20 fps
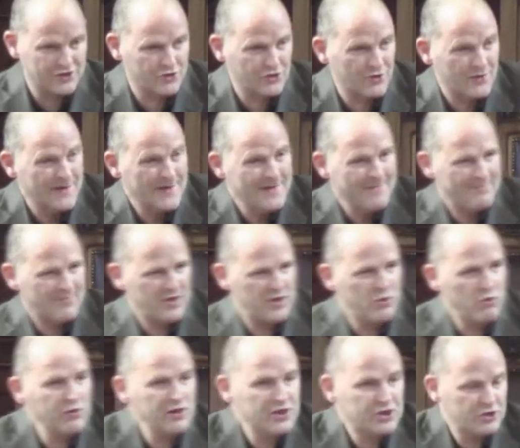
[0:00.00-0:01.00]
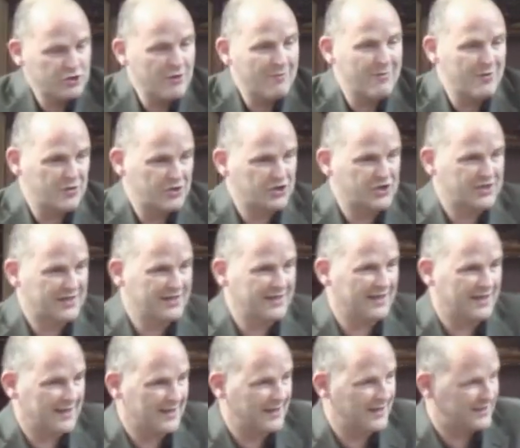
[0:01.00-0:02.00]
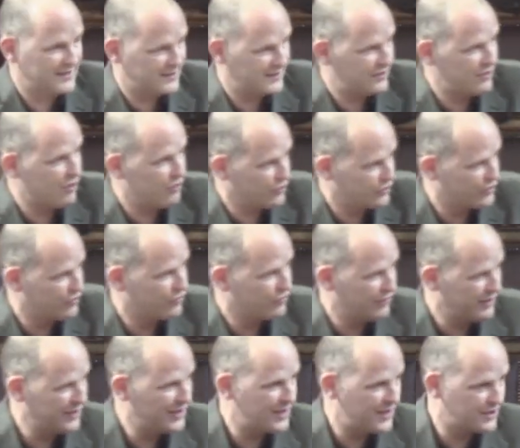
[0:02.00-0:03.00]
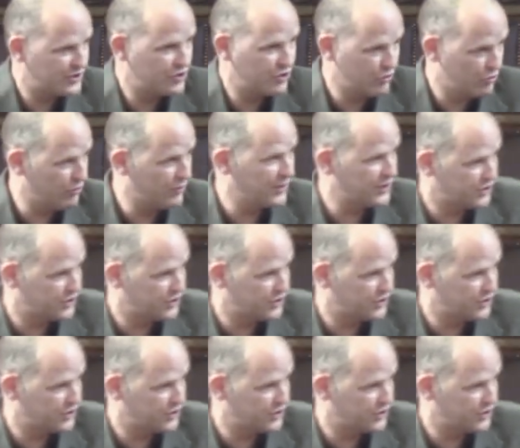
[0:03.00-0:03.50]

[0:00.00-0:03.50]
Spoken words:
So the whole issue about stealing is also related to the whole